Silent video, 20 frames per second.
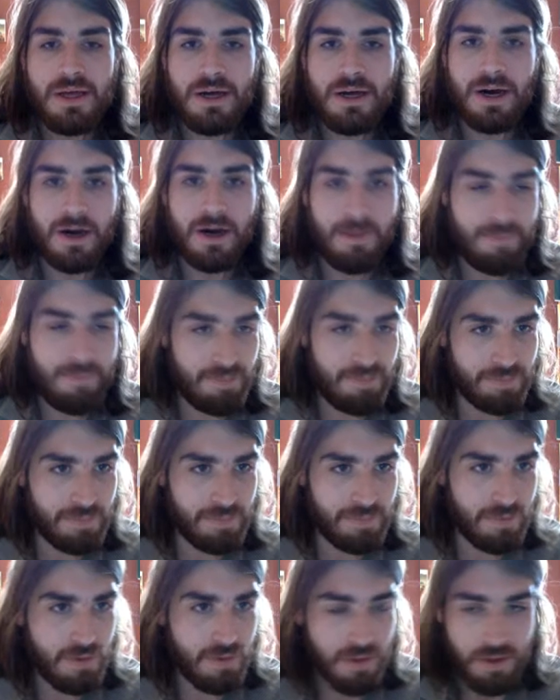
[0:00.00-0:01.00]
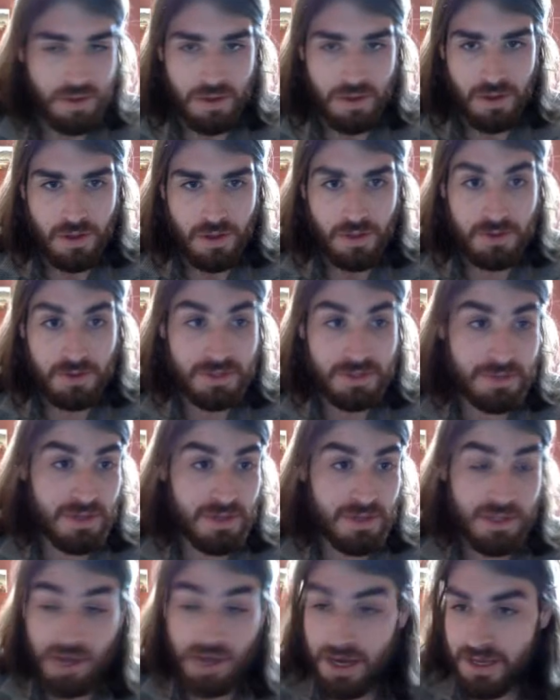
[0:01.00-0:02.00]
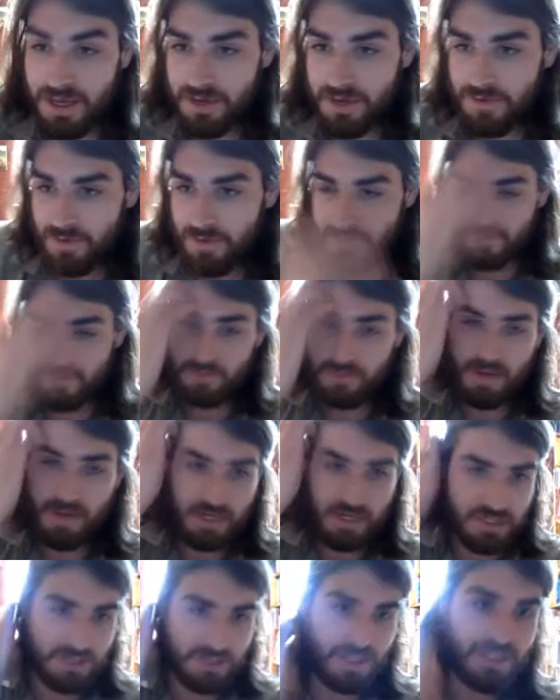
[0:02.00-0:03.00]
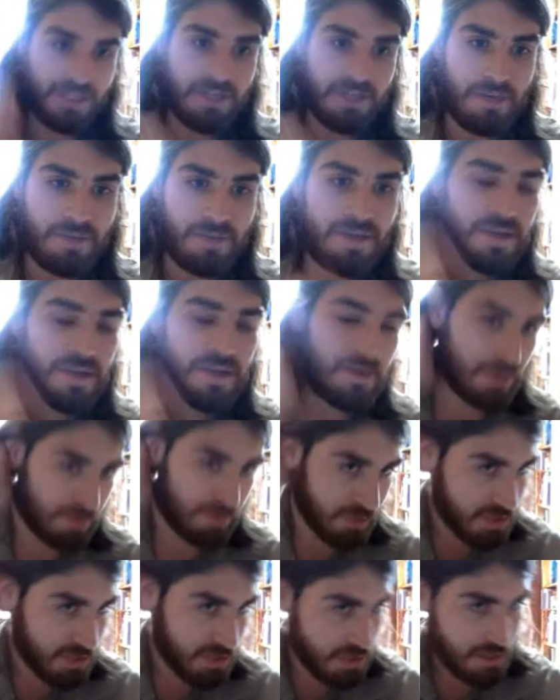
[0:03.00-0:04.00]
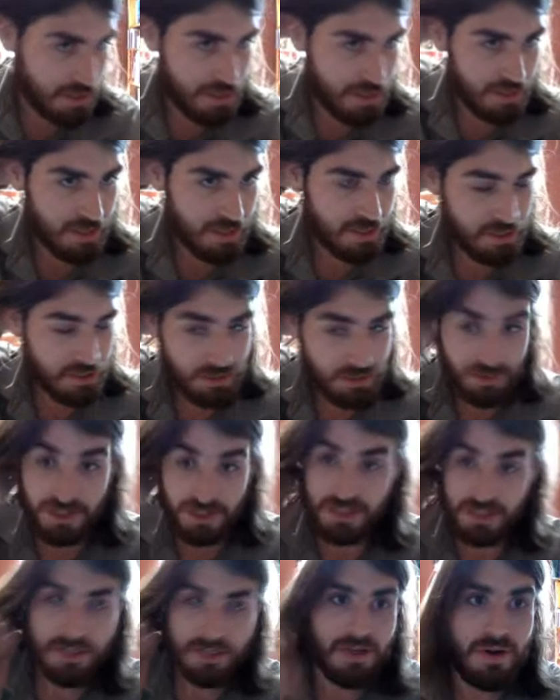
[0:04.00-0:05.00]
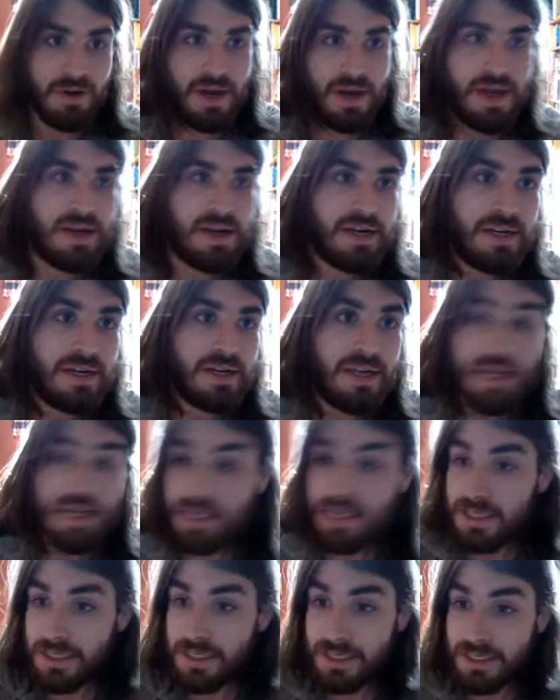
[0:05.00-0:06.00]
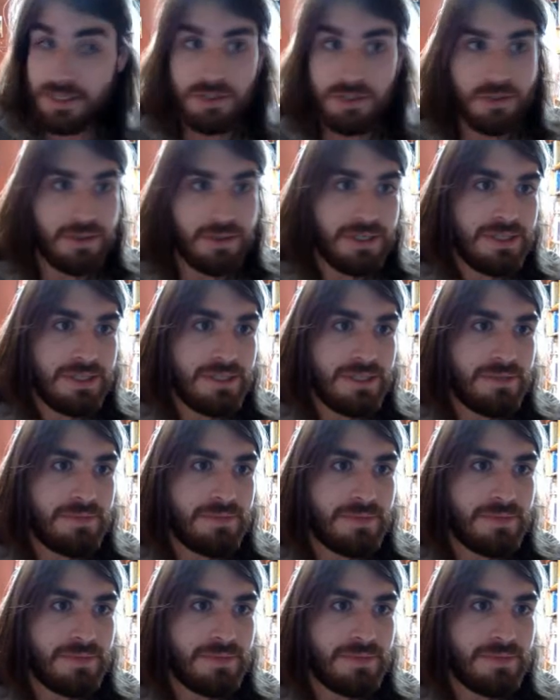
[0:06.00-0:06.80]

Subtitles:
Um, there's going to be a lot of information that's going to be presented in this, so let's just go ahead and get into it.